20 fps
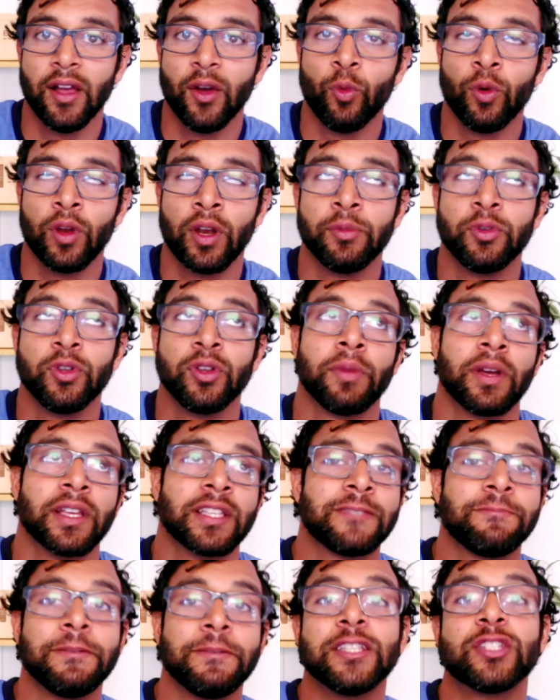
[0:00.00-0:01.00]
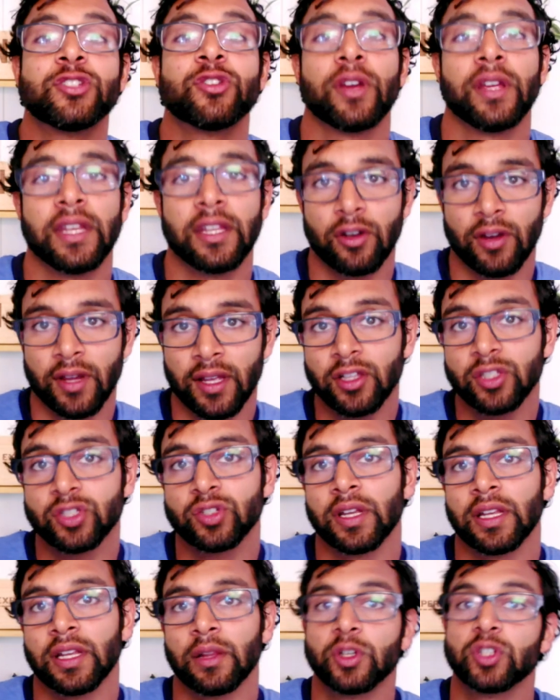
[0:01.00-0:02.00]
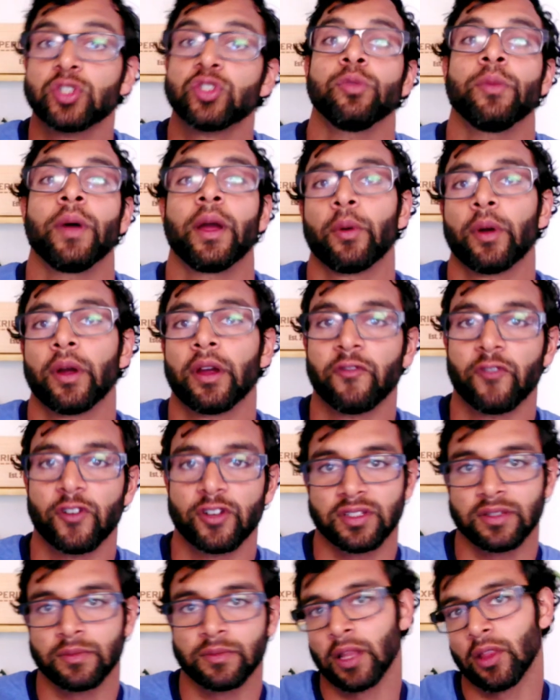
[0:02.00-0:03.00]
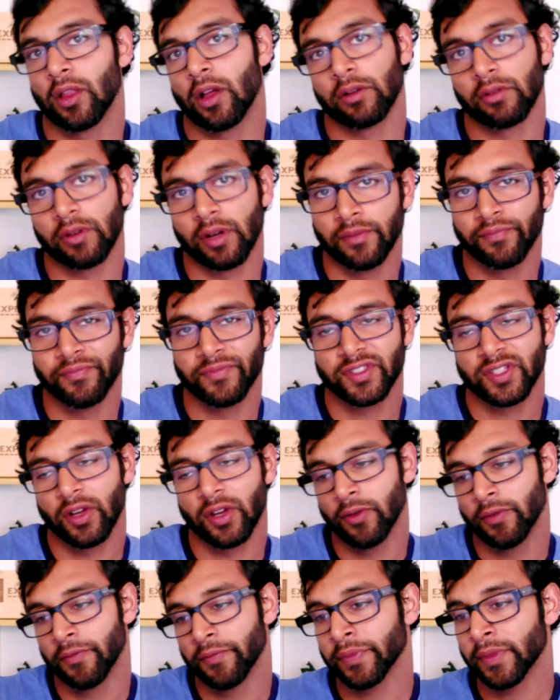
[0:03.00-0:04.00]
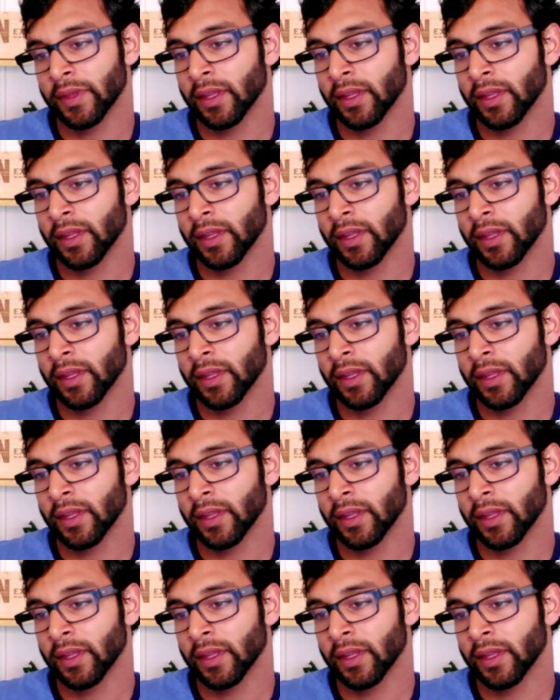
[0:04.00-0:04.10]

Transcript: when I'm doing my speed training or hill training, what shoe am I wearing versus my long run. So